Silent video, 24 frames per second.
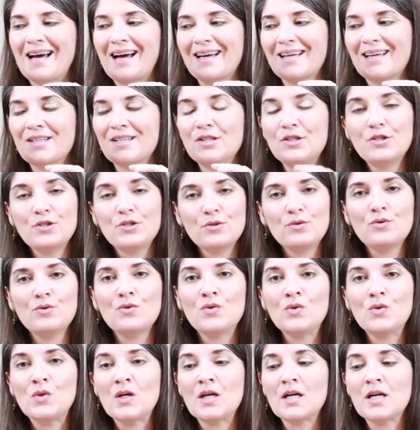I
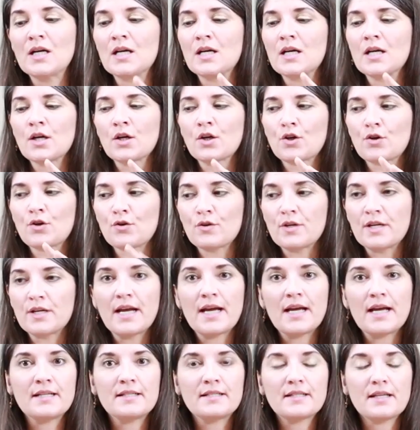do
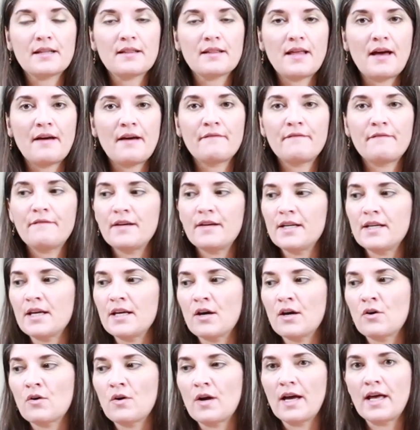create that
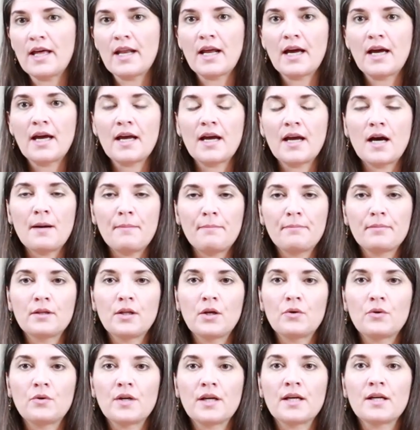video and I
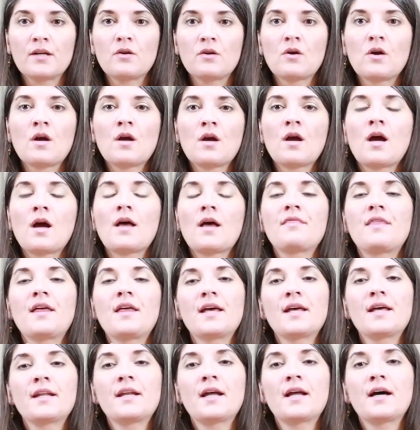upload it,
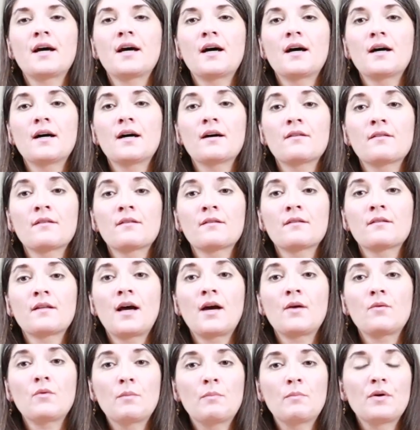then
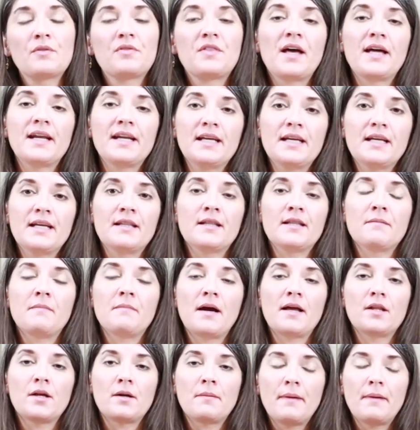I will put that in the
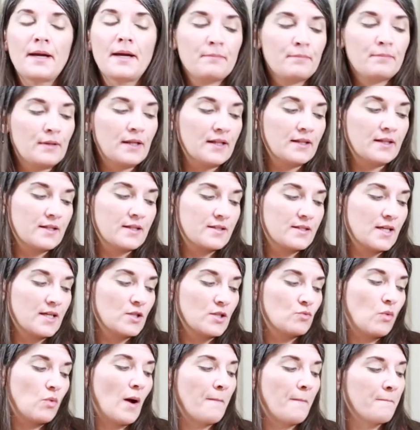Mylar bag playlist
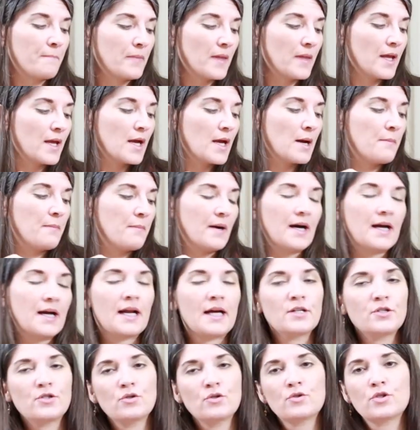as well. But
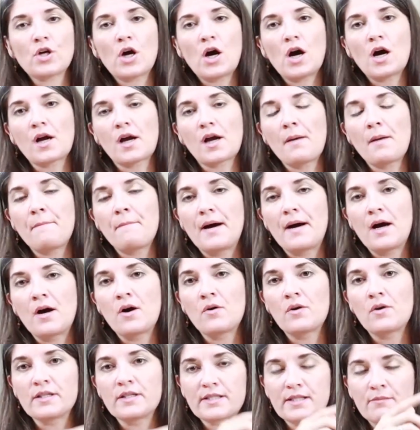I do talk
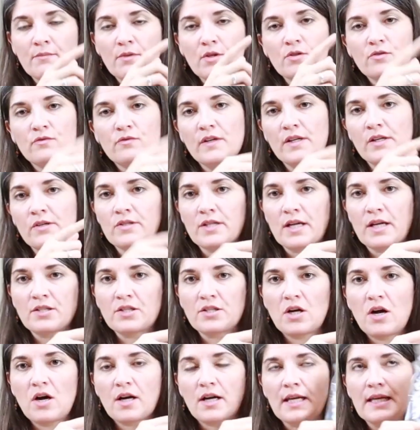about, in some of those videos, I
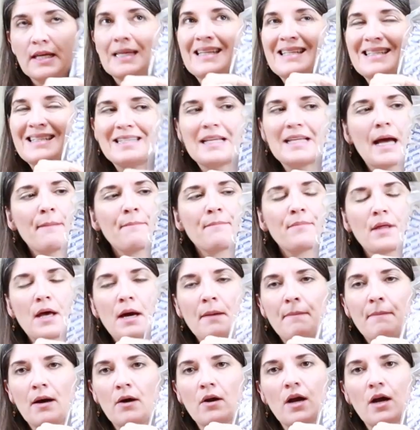talk in depth
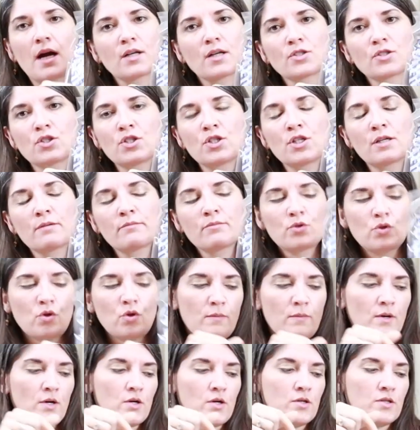about oxygen
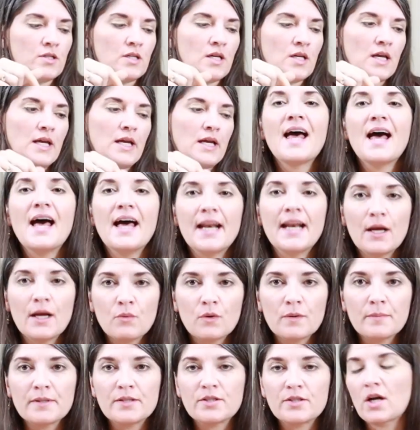absorbers, and I
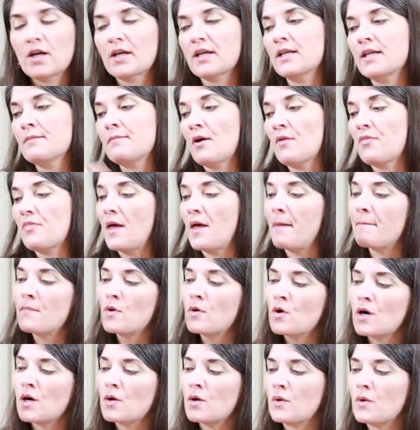will be talking about that
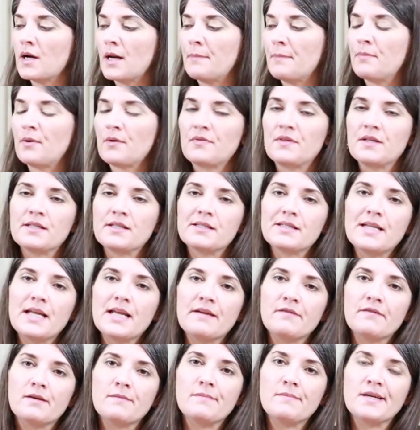more when I put these
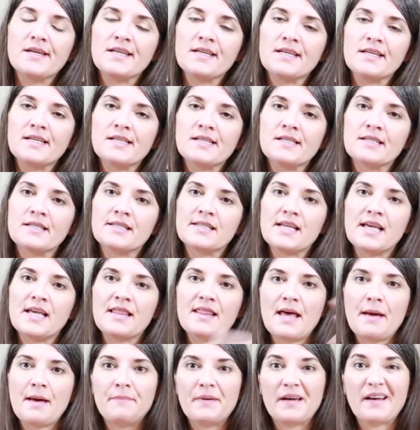navy beans in
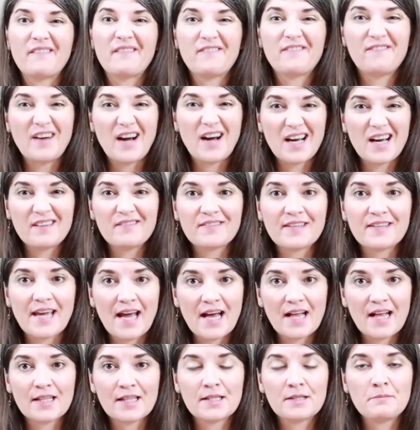that big
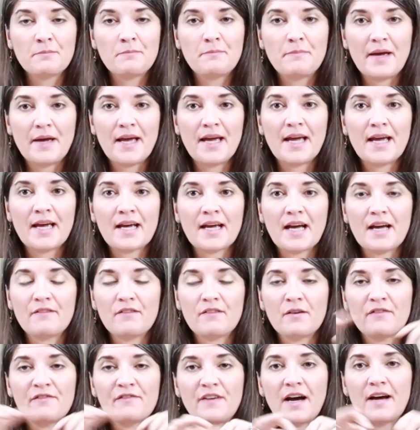5-gallon bag. I have
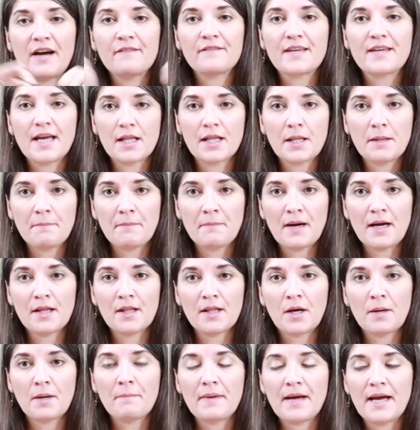a 5-gallon
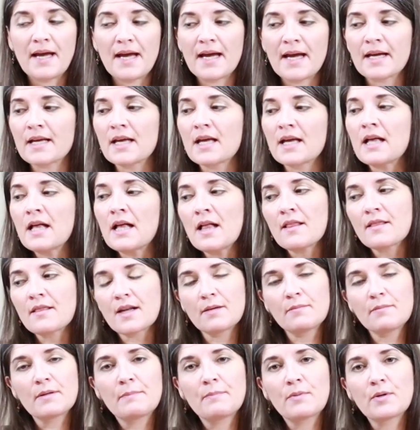Mylar bag that
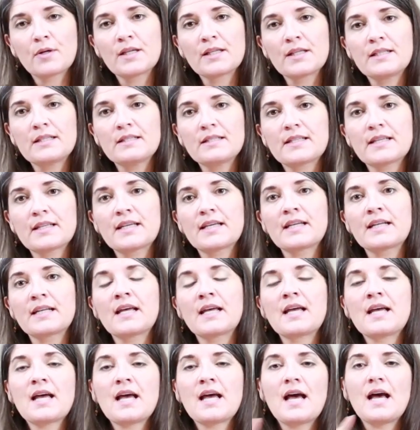I'll be putting these in,
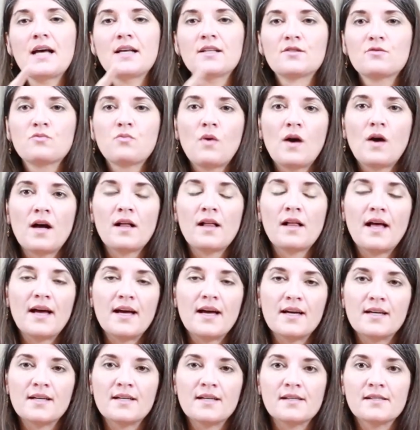as well
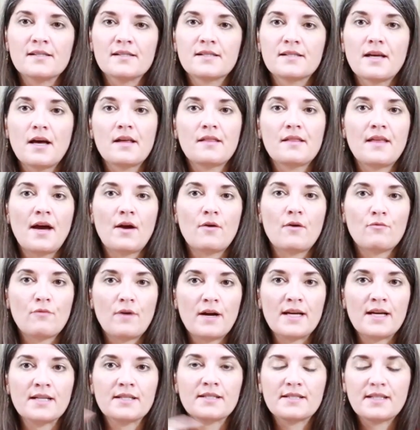as that
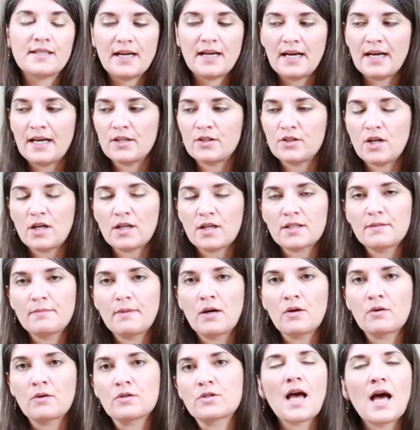rice that I had talked
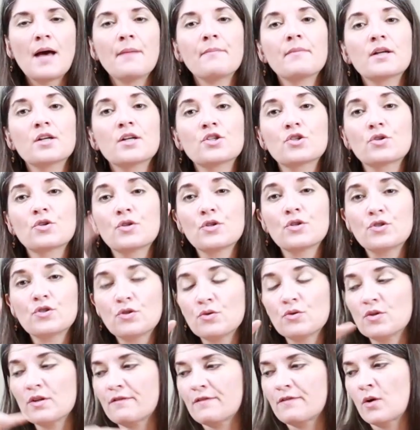about. I'm going to show you
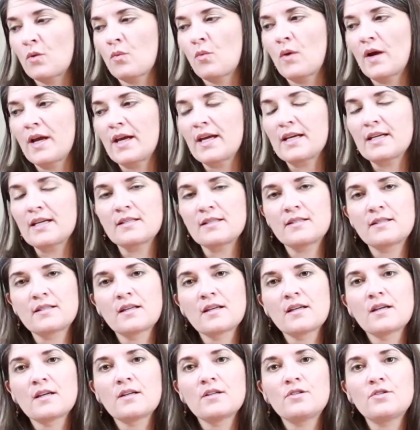2 different ways
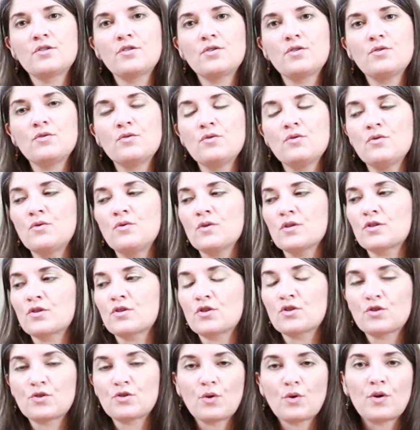to
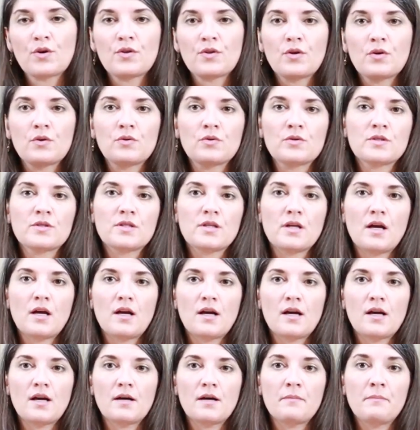store those
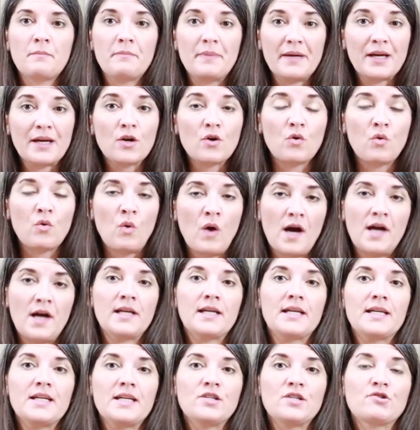big
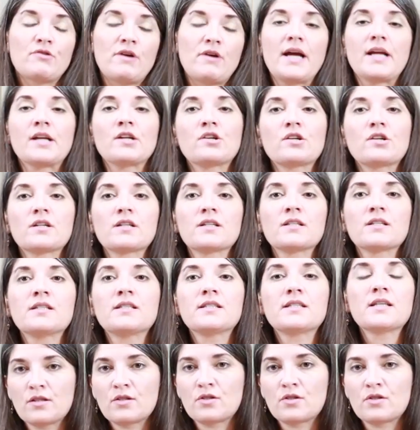quantity dried goods.